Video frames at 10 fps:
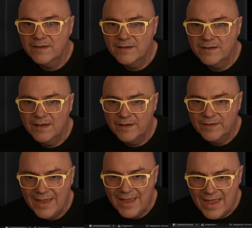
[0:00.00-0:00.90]
now
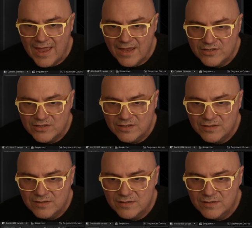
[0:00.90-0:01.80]
the edge.
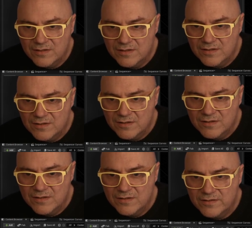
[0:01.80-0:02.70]

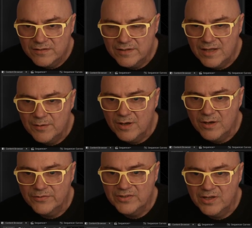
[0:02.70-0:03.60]
So there we
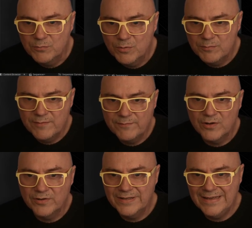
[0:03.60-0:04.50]
are. So what we've
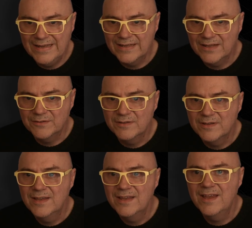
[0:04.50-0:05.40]
got here now
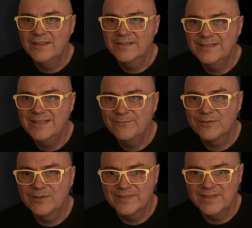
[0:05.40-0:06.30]
is a
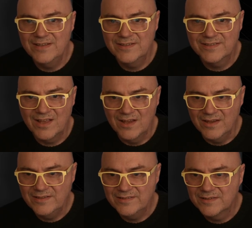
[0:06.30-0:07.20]
difference in
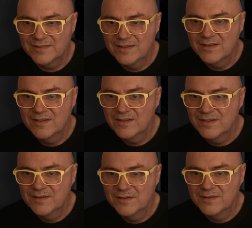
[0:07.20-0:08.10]
size.
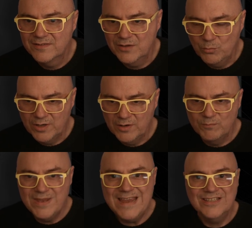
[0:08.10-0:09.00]
So what I
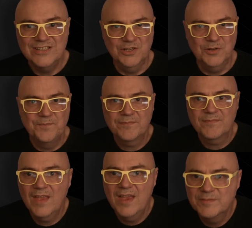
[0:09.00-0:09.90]
need to do
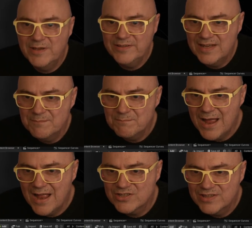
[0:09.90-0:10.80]
is basically
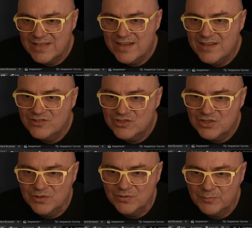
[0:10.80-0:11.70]
match these
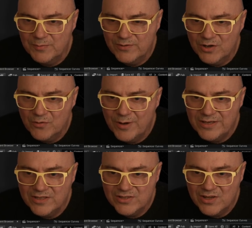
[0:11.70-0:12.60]
two. So we've got our
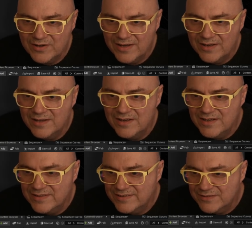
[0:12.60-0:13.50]
render target, and you
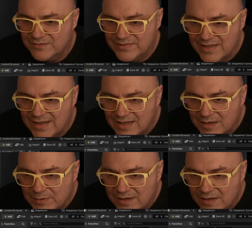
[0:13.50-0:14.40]
can sort of see here.
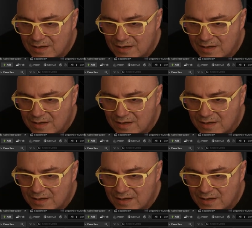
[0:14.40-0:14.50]
Let me